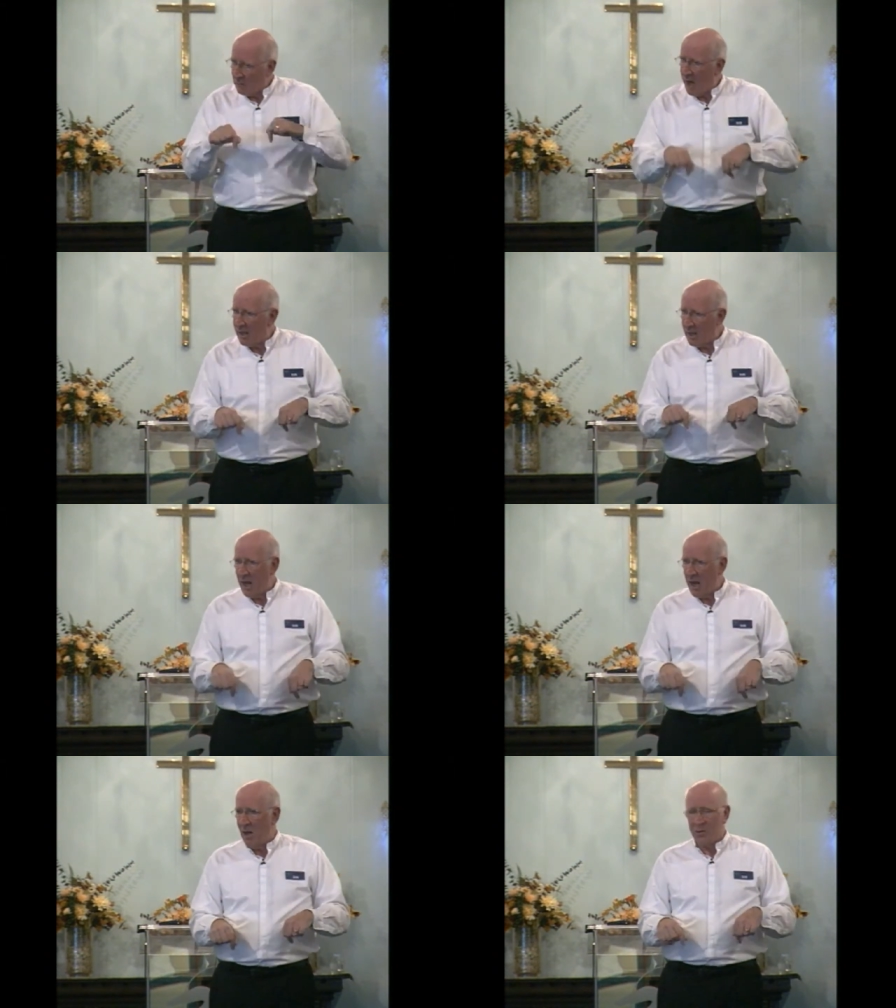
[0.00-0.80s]
Right
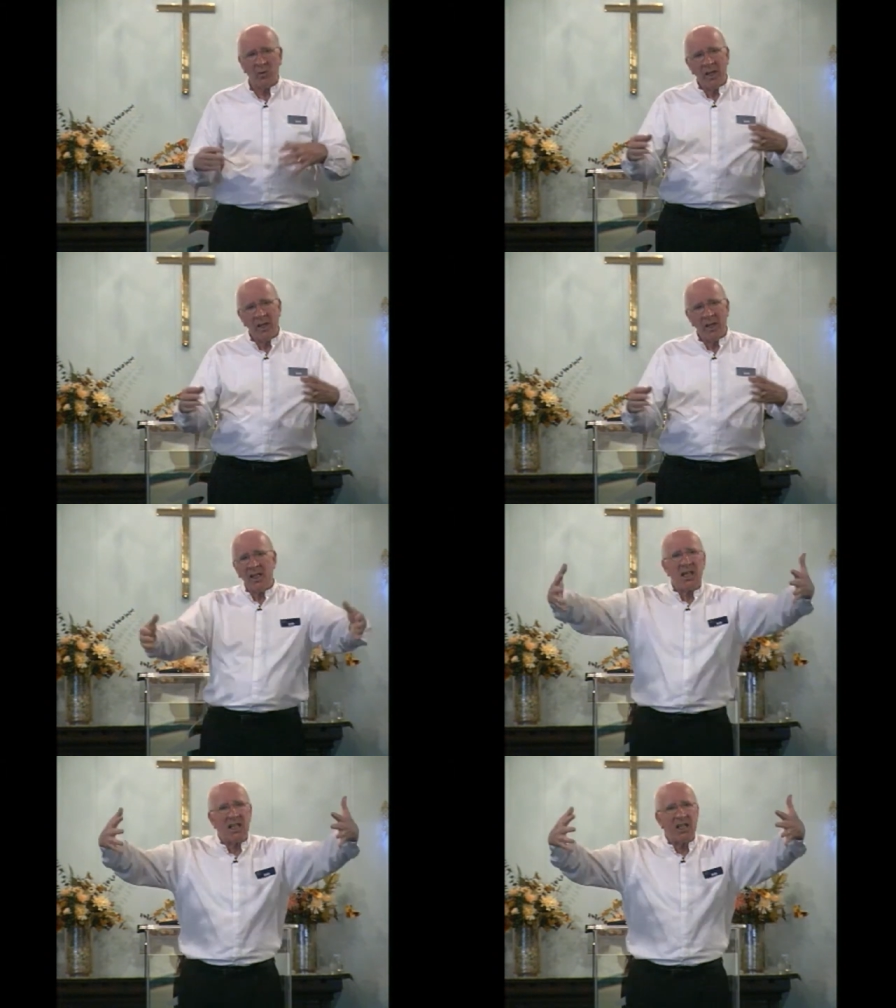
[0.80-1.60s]
now. So let's
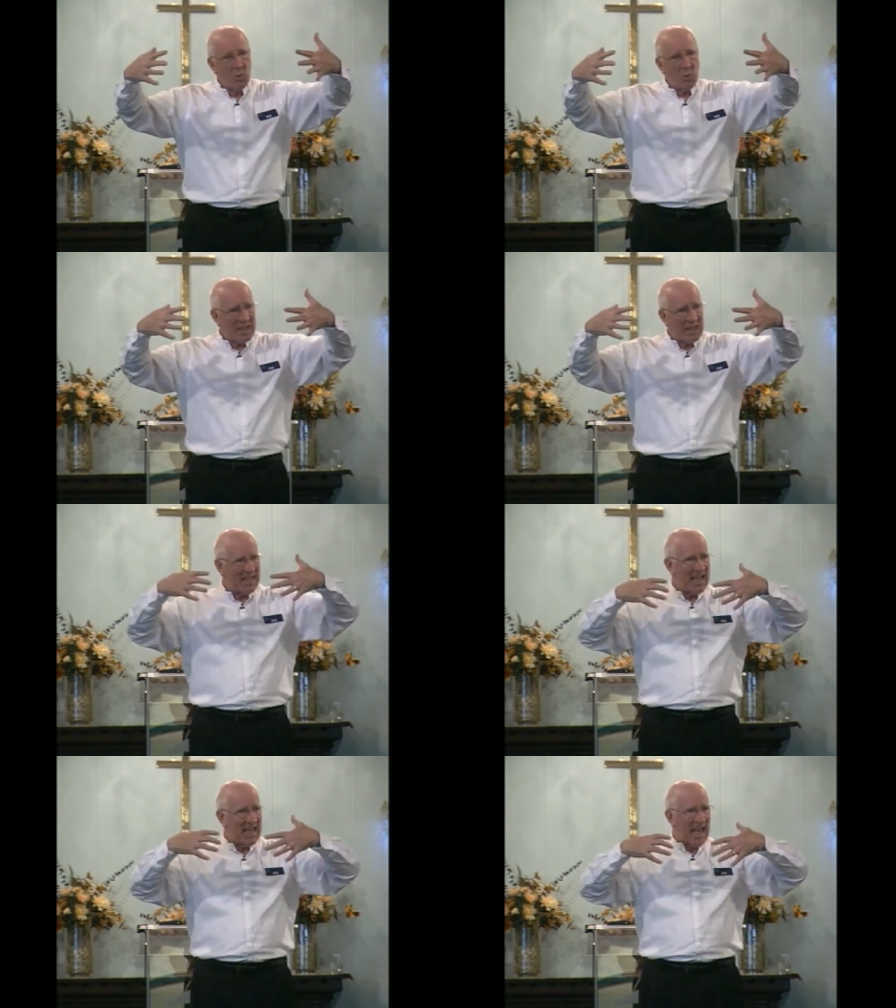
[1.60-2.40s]
get in touch
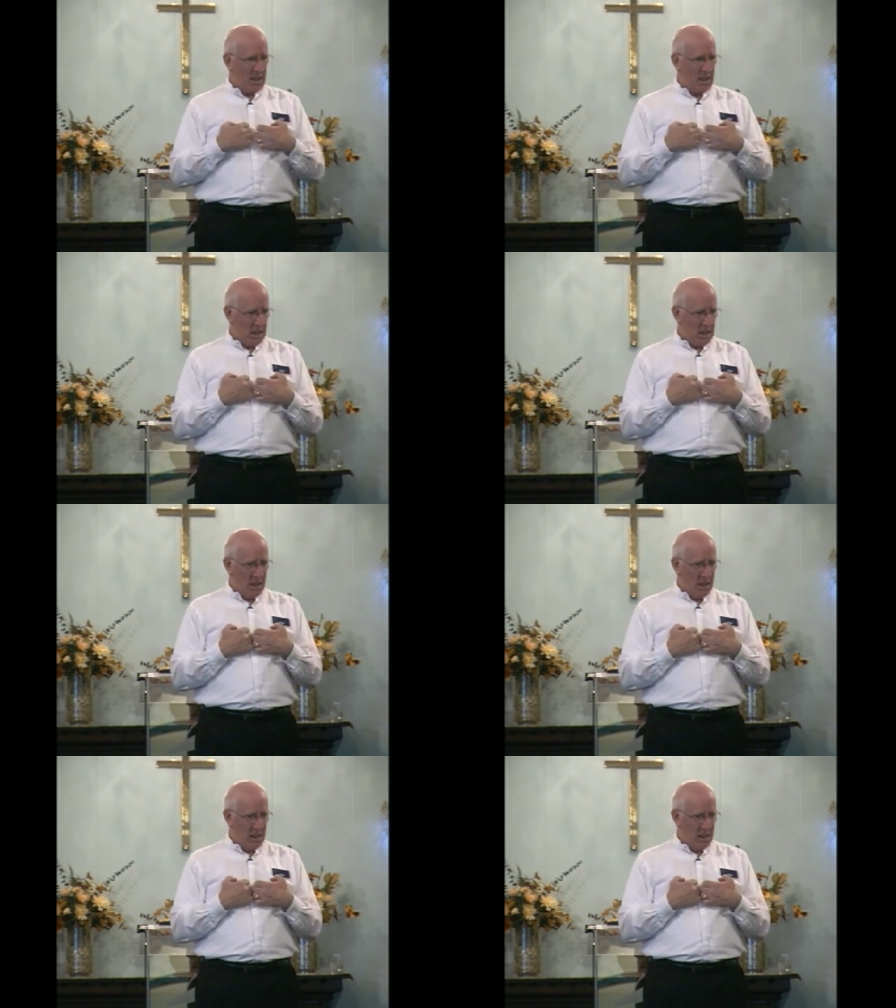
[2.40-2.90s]
with that.